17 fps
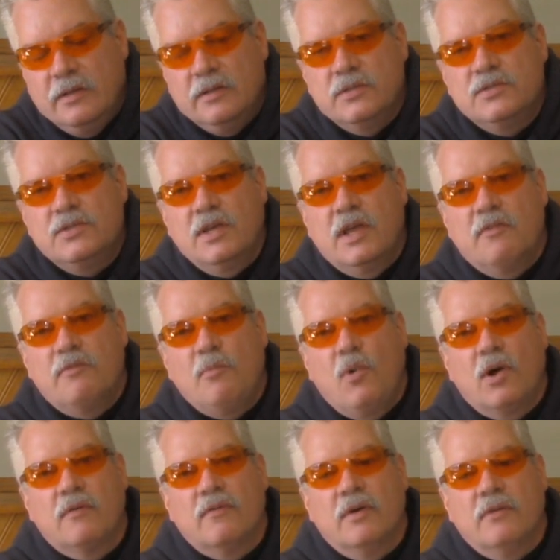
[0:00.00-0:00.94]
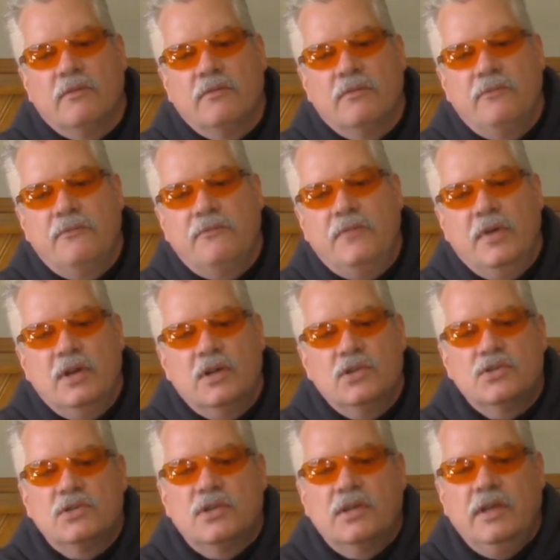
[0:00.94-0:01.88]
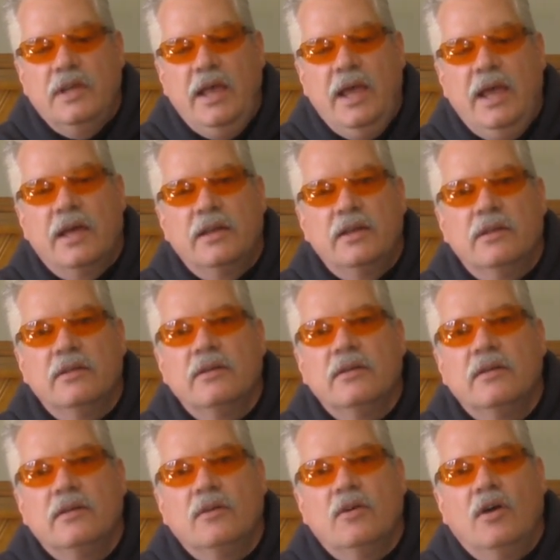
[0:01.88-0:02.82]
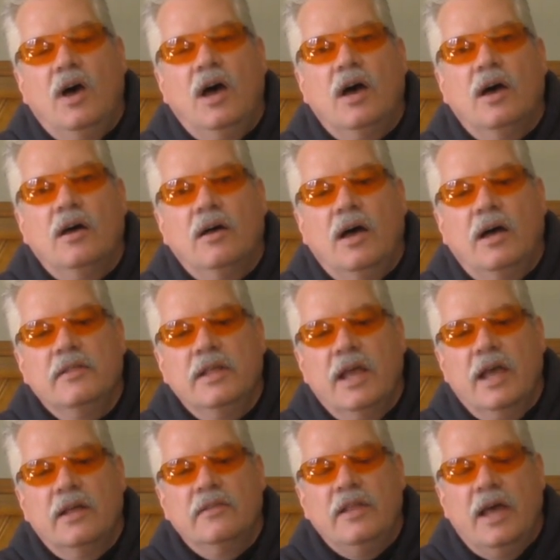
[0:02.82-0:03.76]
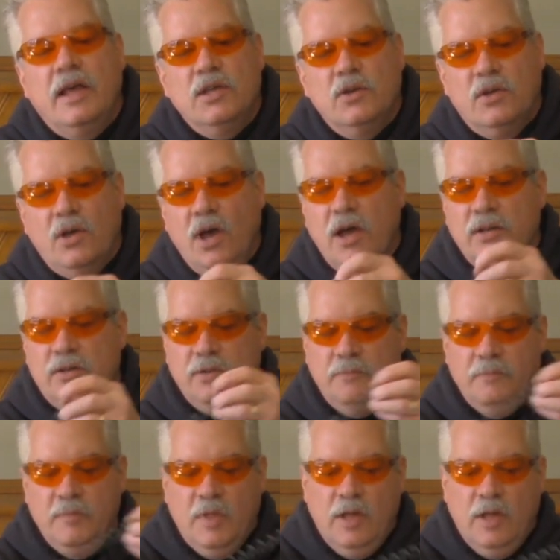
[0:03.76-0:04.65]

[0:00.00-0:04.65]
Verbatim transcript: to give more of a finished end uh, on the end that you cut.